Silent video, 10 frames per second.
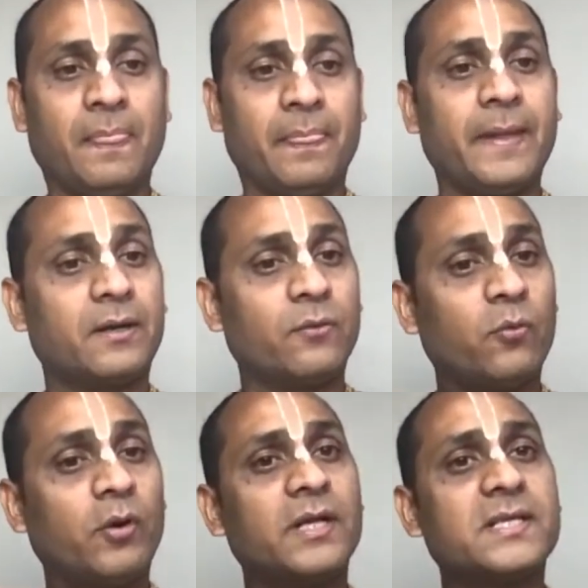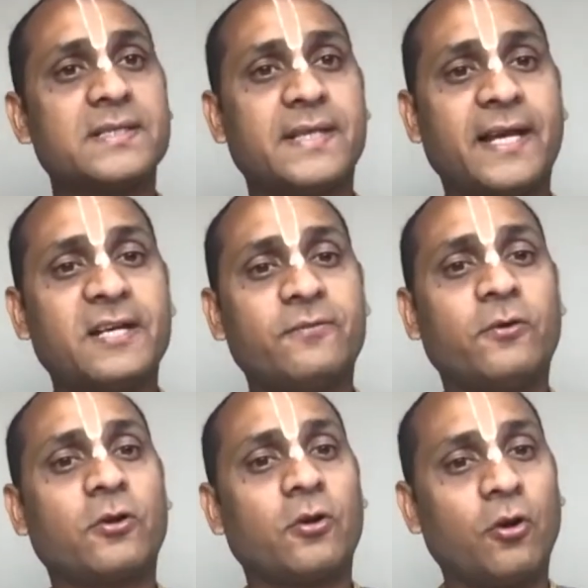that what is night
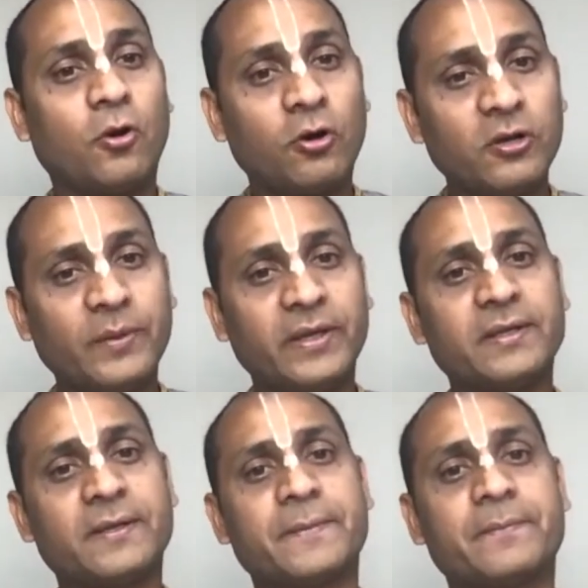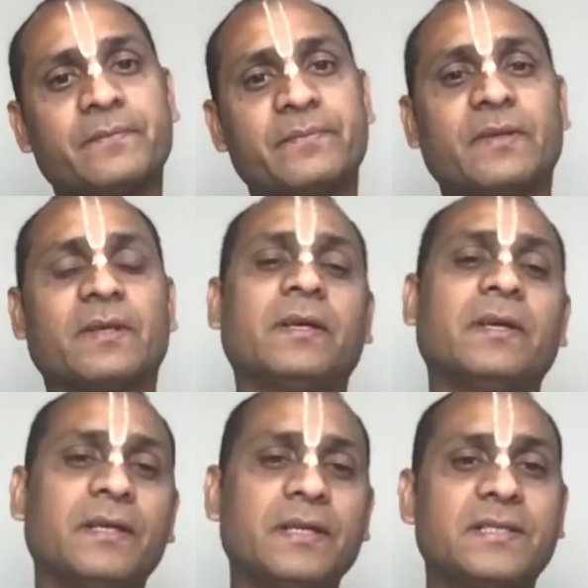for all being
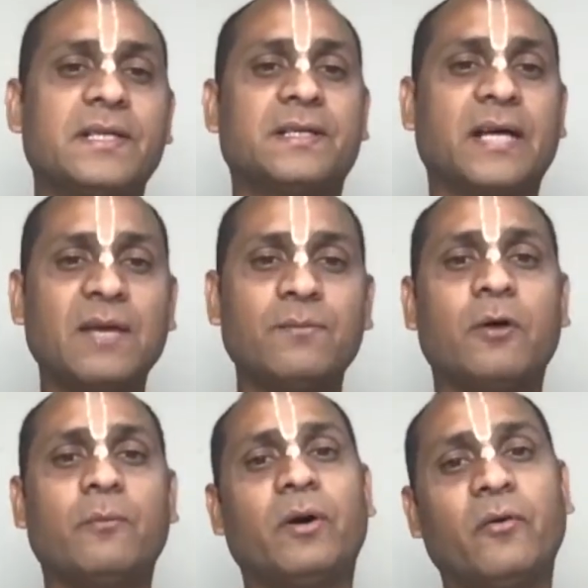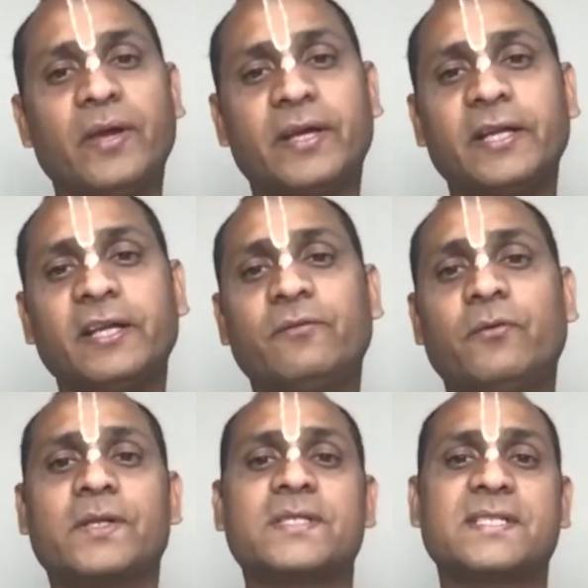is the time of awakening
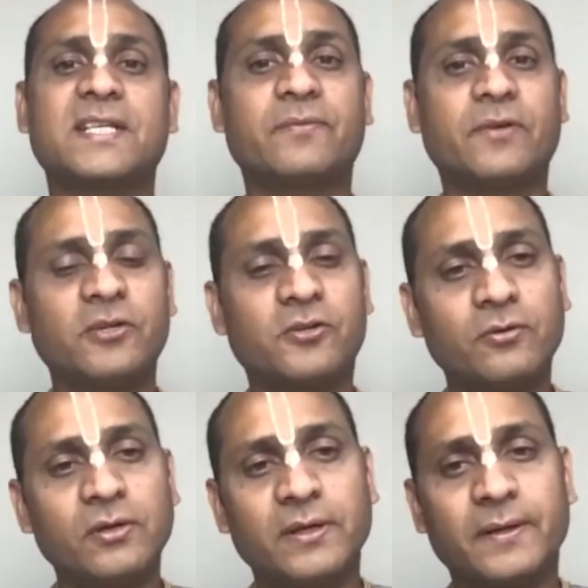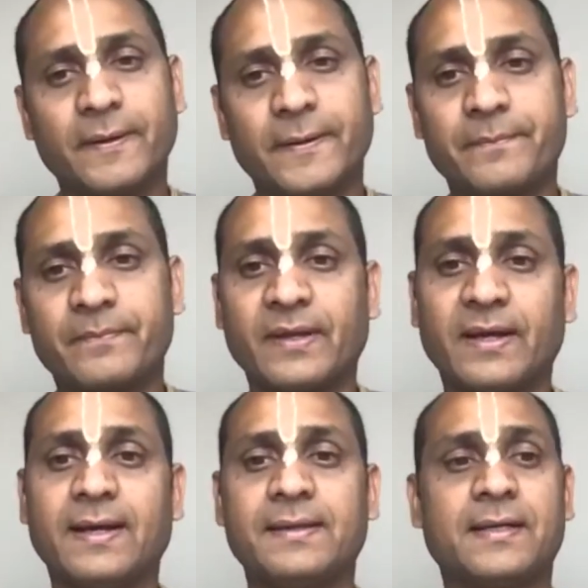for a self-control,
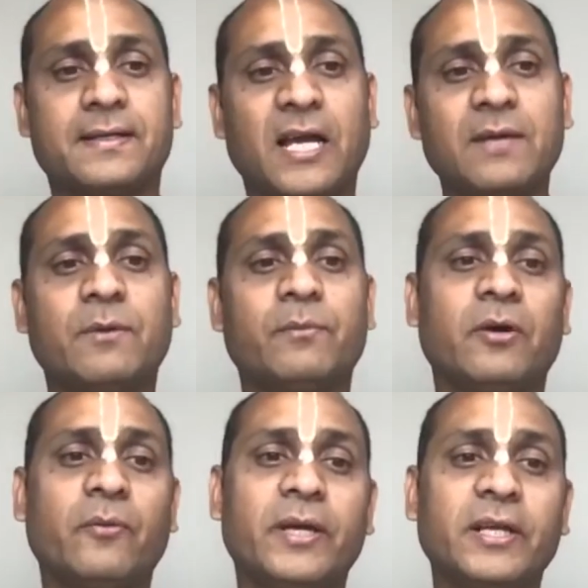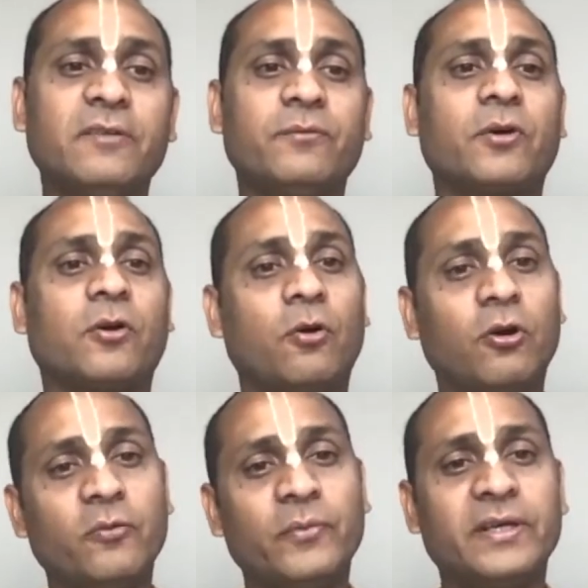and the time of awakening for
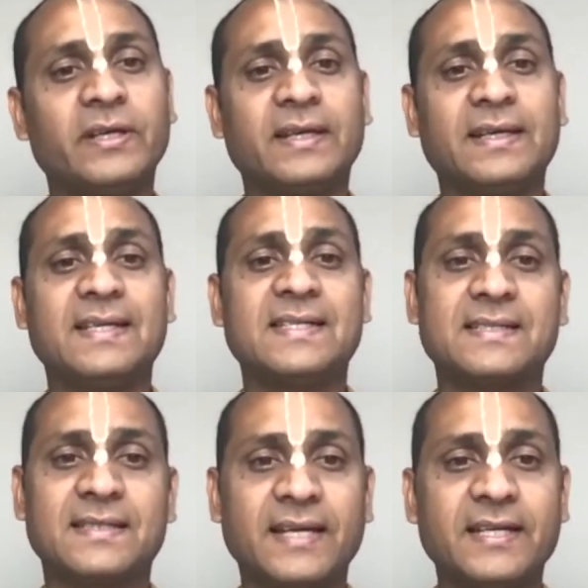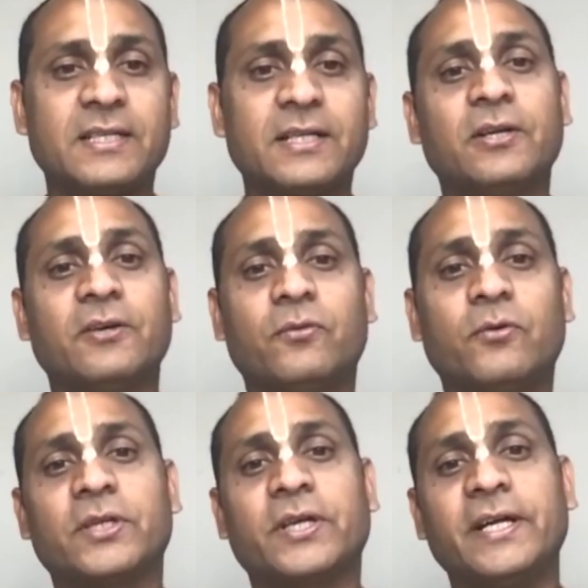all being is night
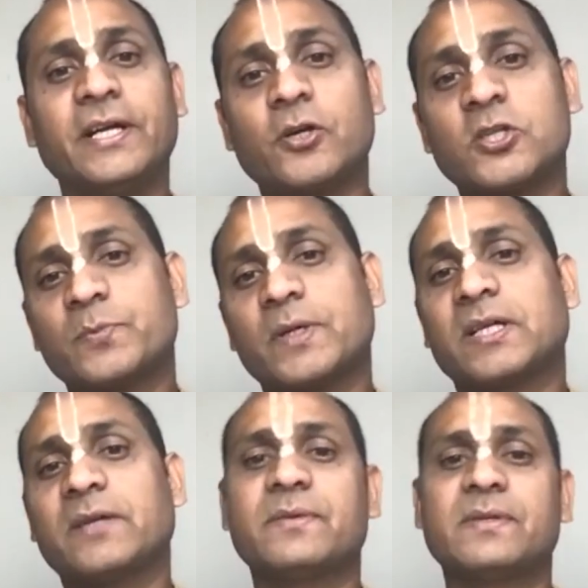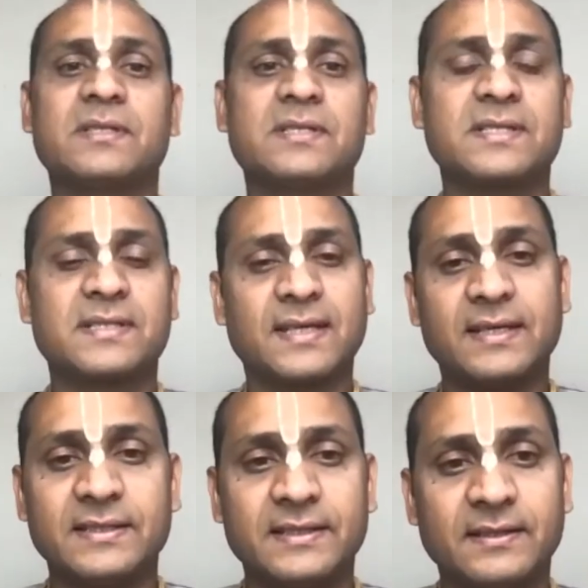for the introspective
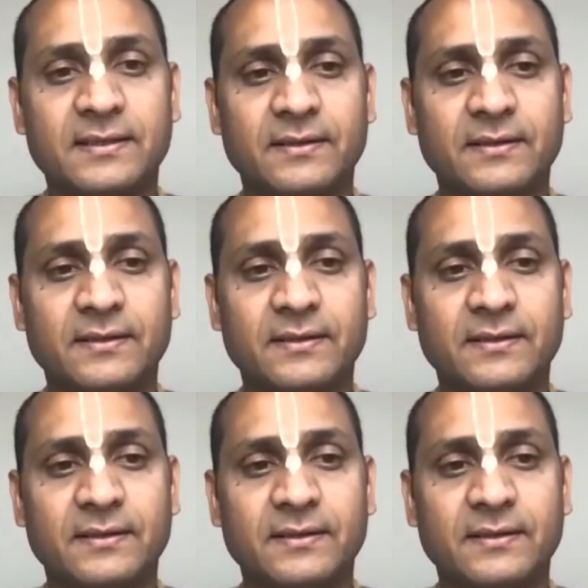sage.